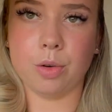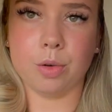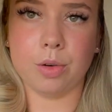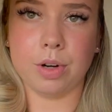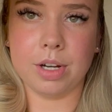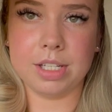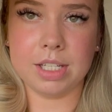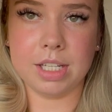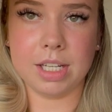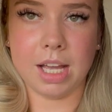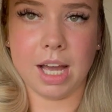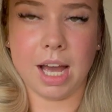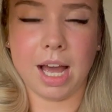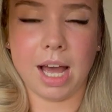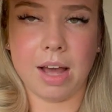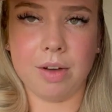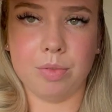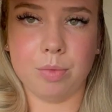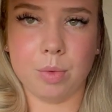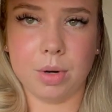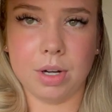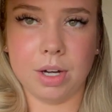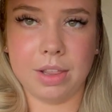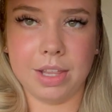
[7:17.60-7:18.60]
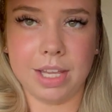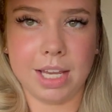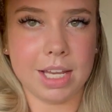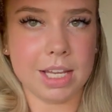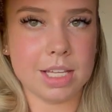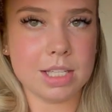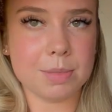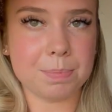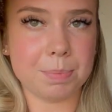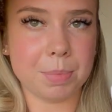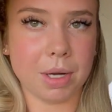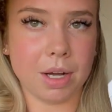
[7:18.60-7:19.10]
already have one of
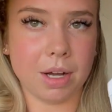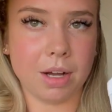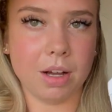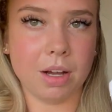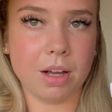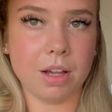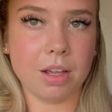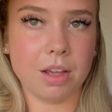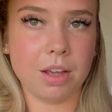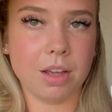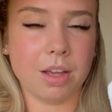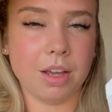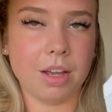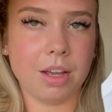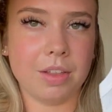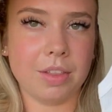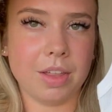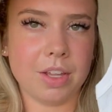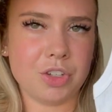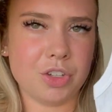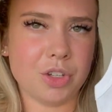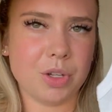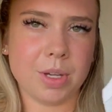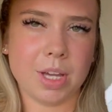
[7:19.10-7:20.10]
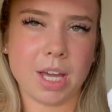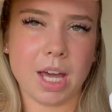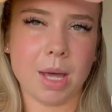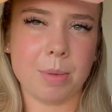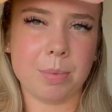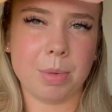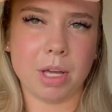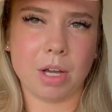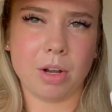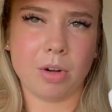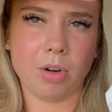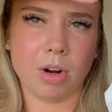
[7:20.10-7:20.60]
these but they do get a
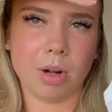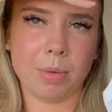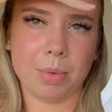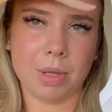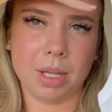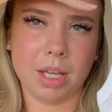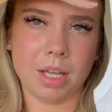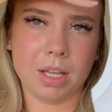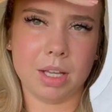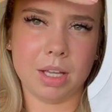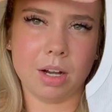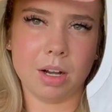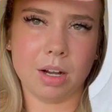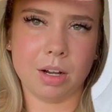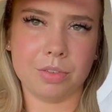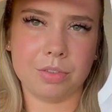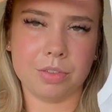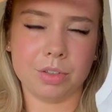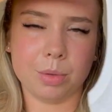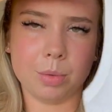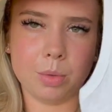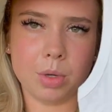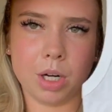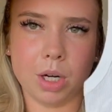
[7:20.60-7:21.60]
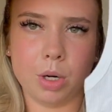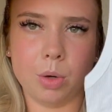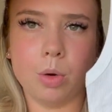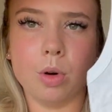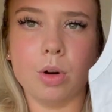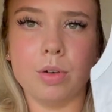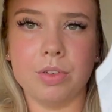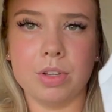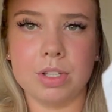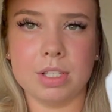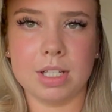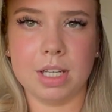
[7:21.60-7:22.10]
bit grubby after a while,
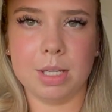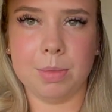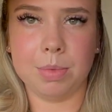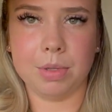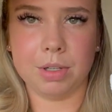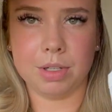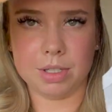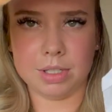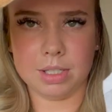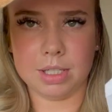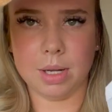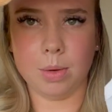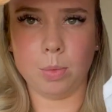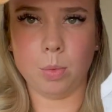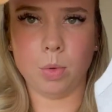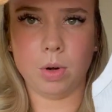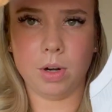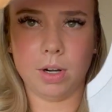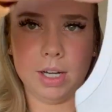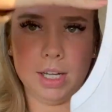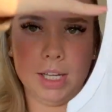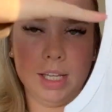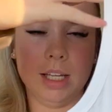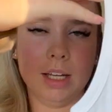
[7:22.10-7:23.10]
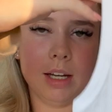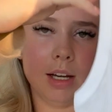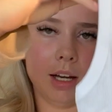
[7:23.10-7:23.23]
obviously because they're white.